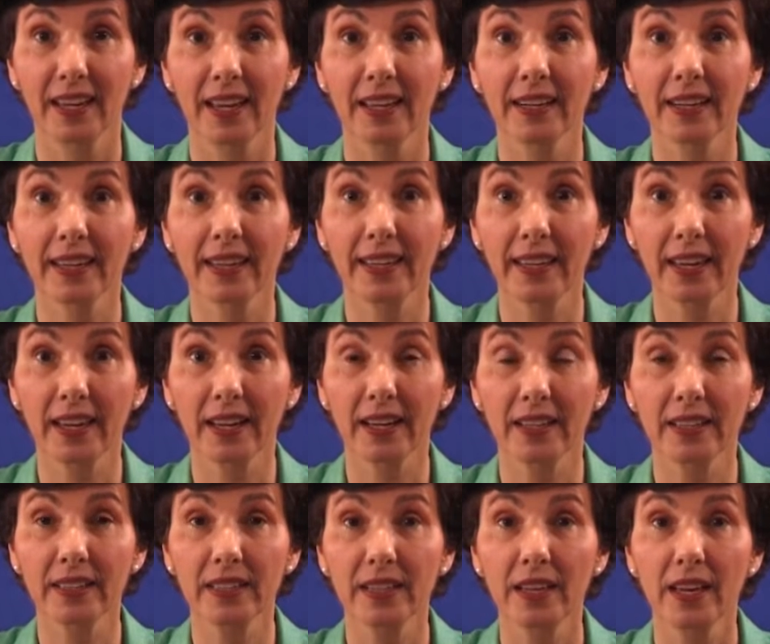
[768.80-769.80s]
And
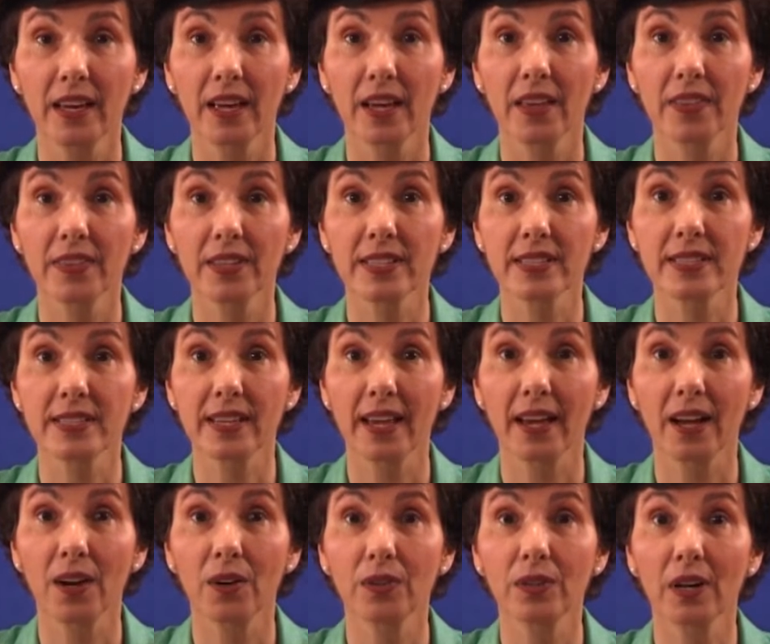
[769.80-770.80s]
again, the
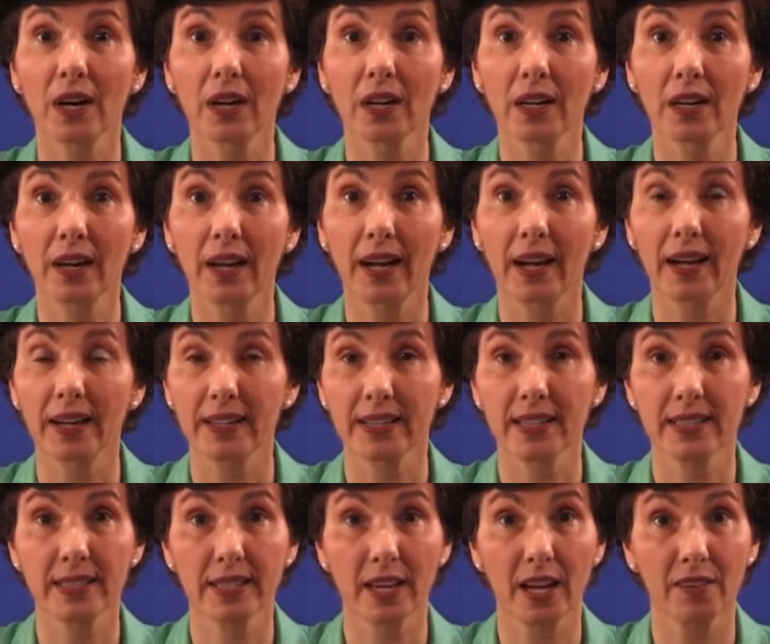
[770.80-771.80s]
sound R
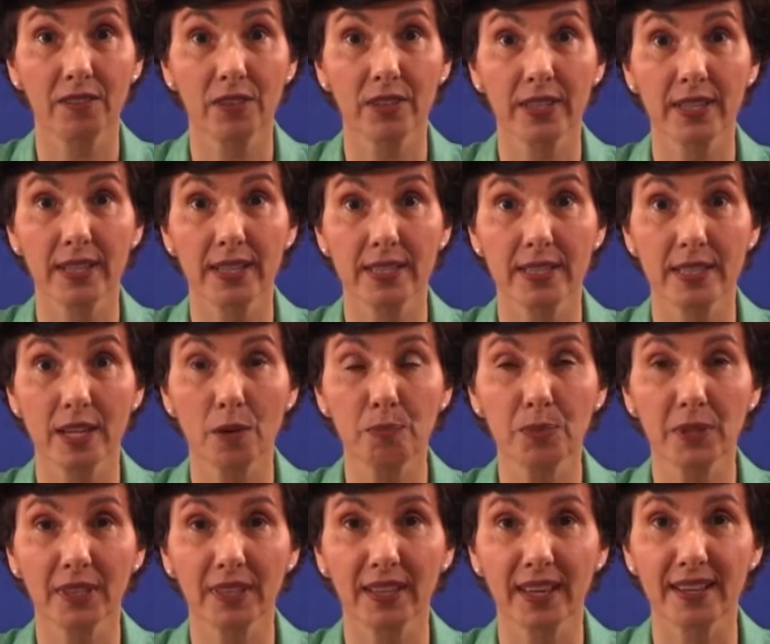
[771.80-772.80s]
is covered in a
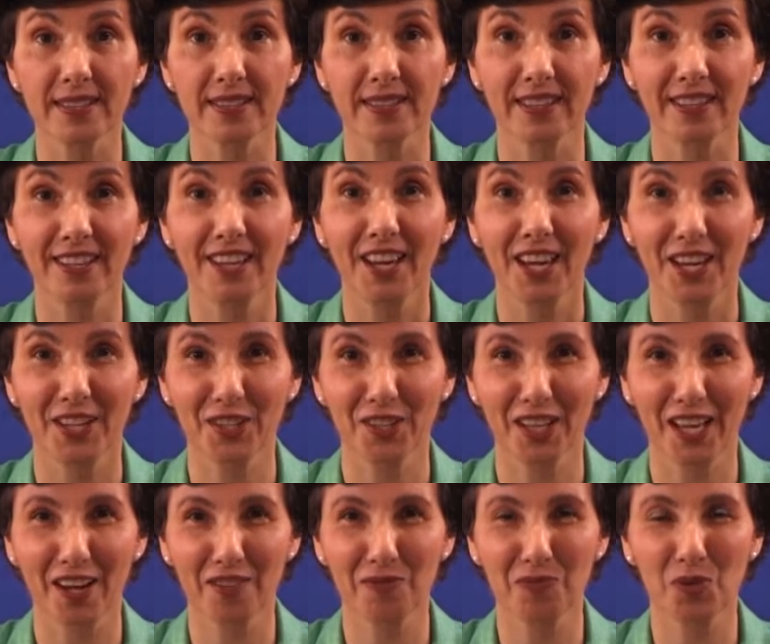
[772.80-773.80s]
separate lesson, and
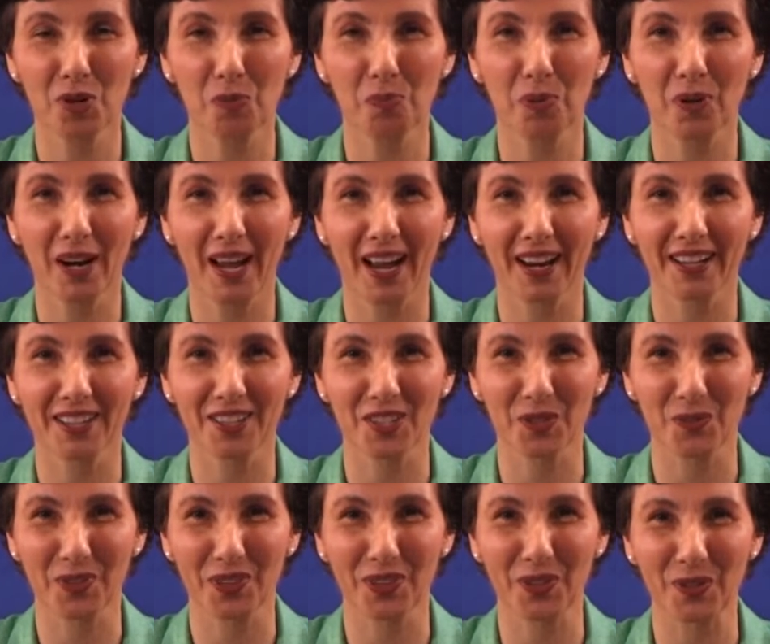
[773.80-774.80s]
you'll have more
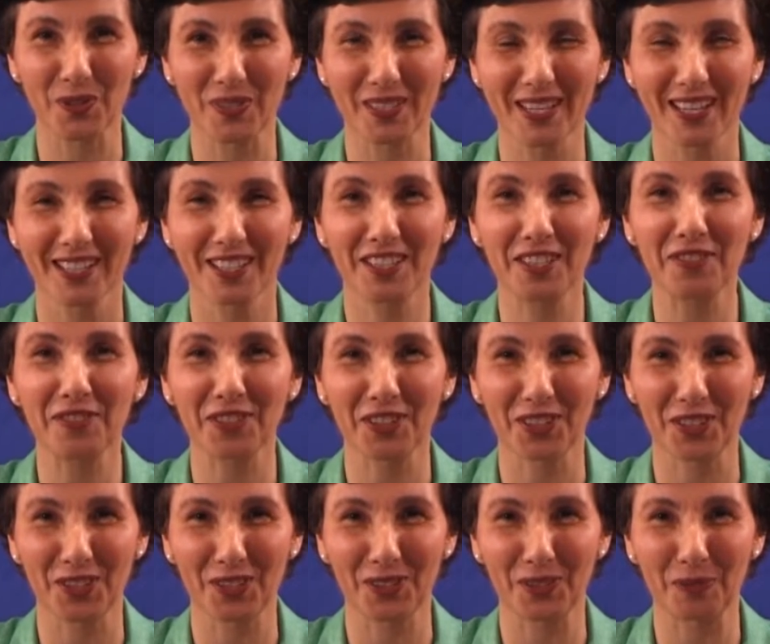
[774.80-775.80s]
practice with those
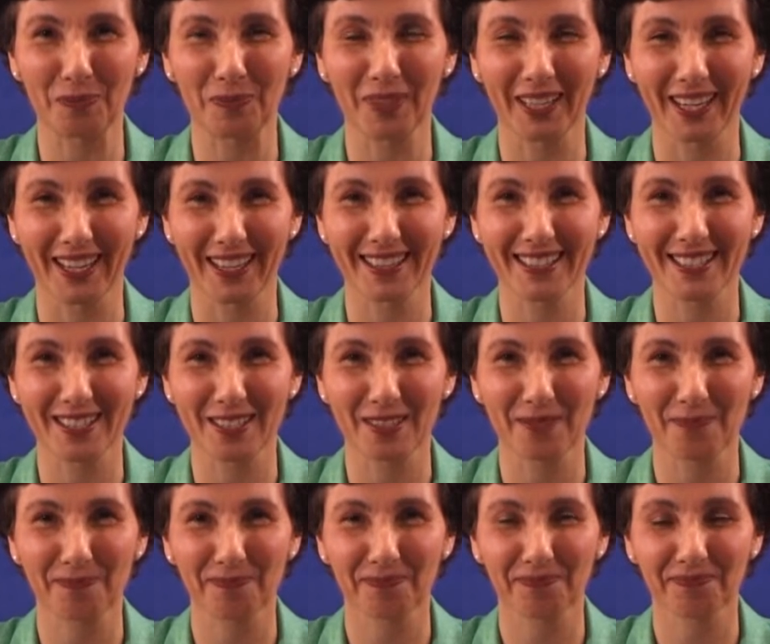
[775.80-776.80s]
difficult
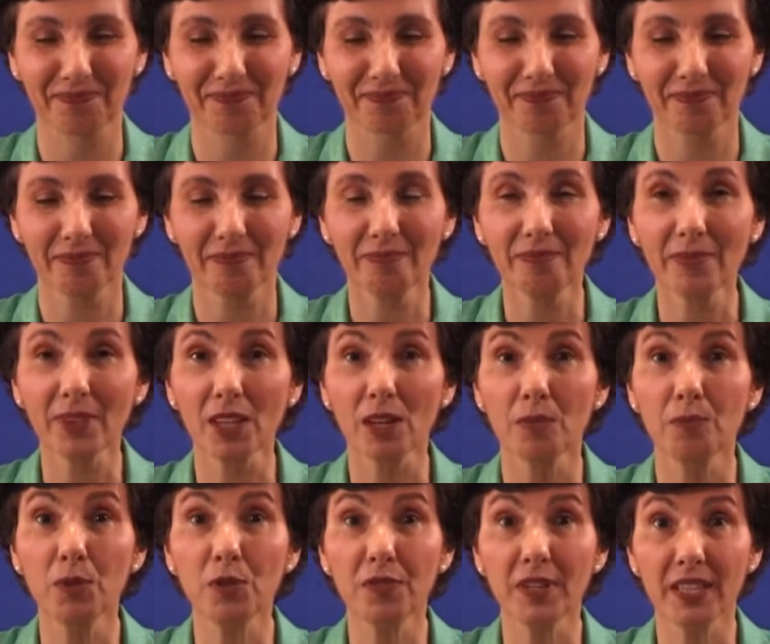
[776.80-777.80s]
blends.
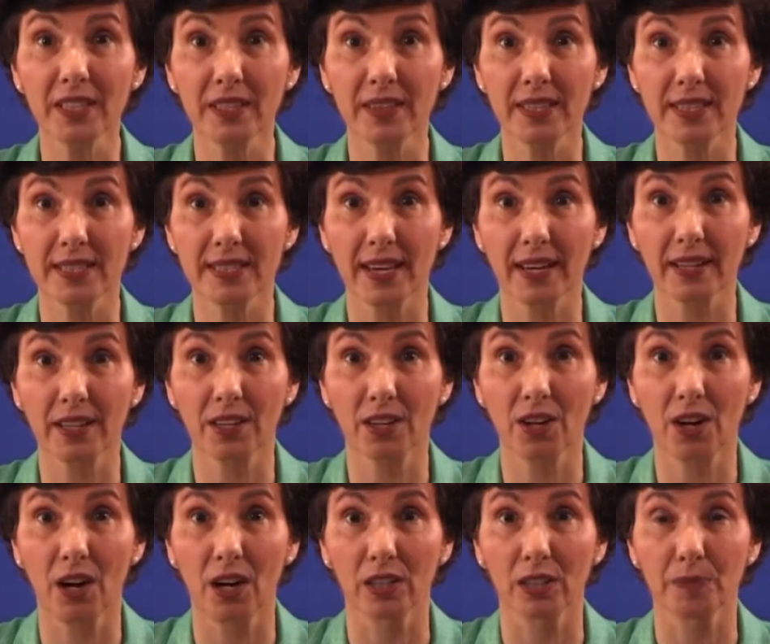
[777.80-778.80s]
Moving to the second
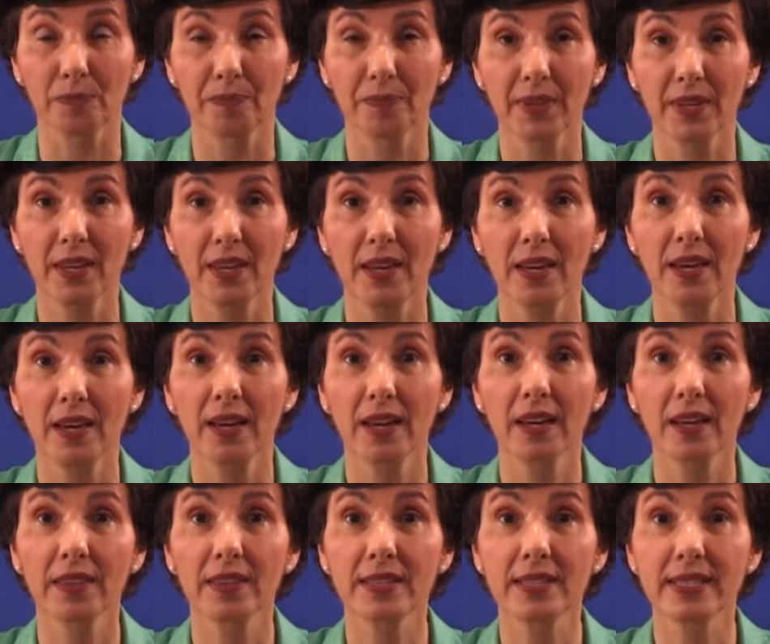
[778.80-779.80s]
column,
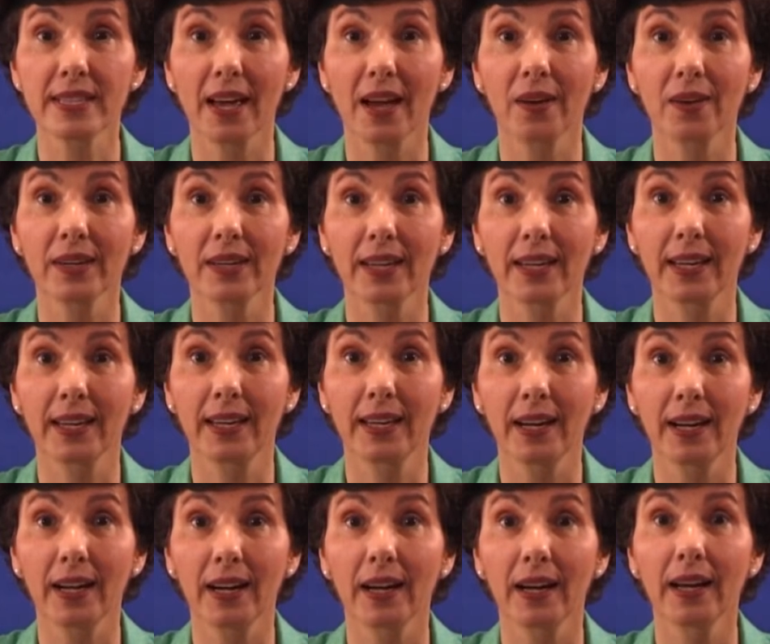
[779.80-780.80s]
the sound
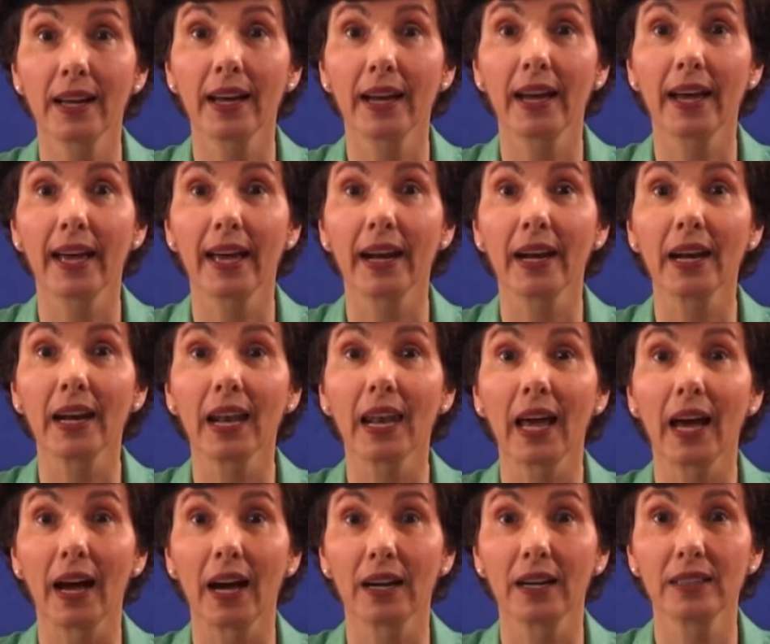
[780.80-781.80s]
G and
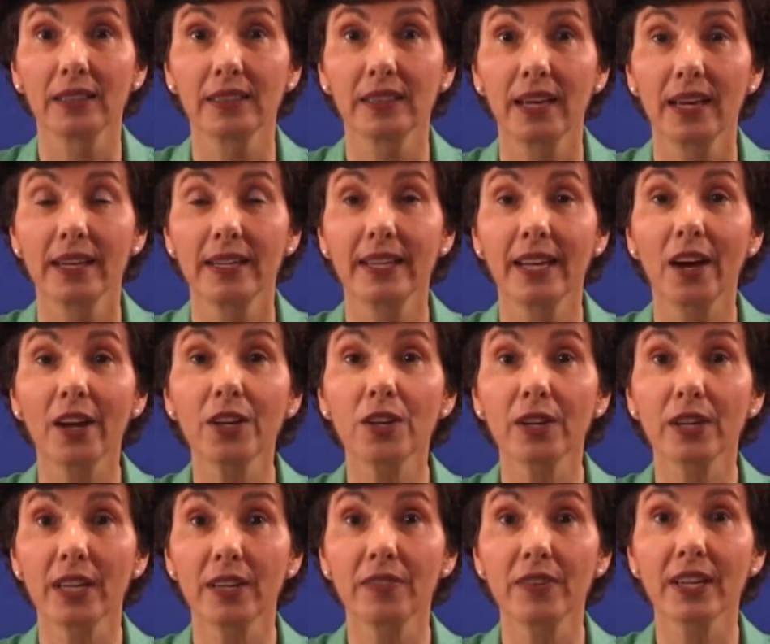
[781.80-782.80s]
L. Now
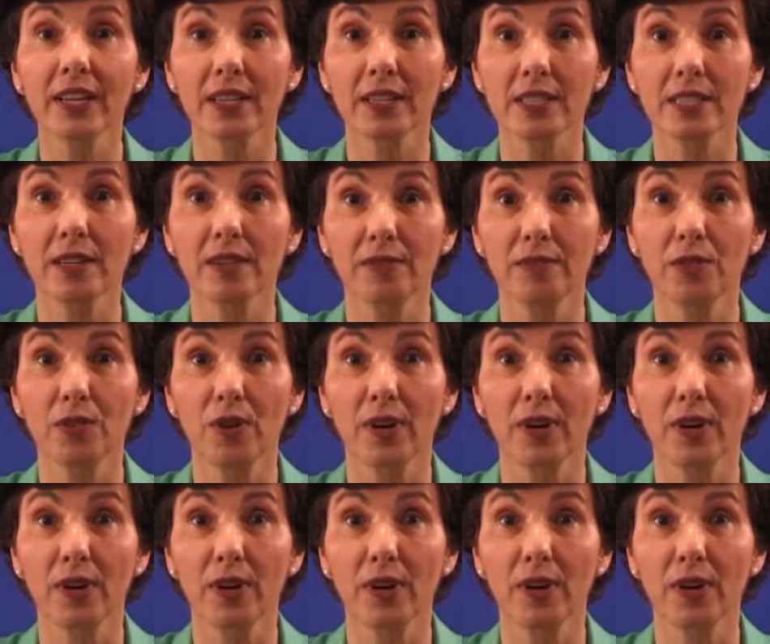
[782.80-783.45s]
you're giving it some